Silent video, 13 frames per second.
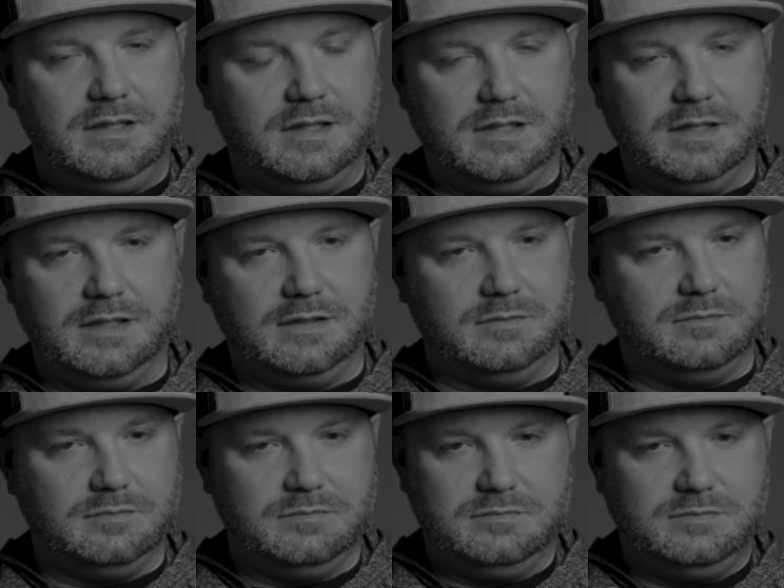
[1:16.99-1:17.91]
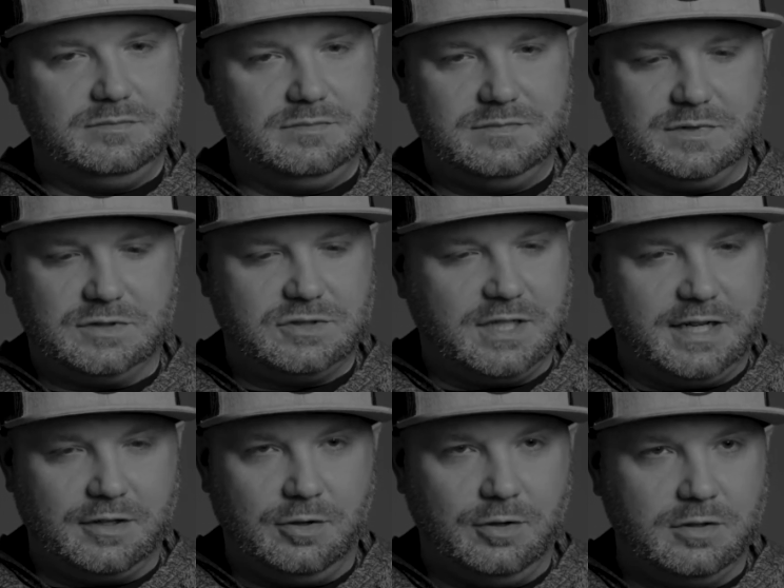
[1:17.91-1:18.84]

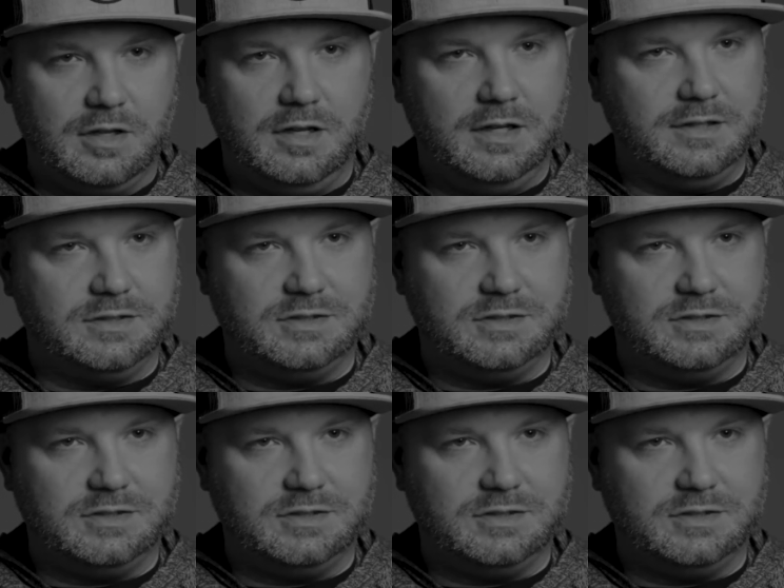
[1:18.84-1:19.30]
trying to hold on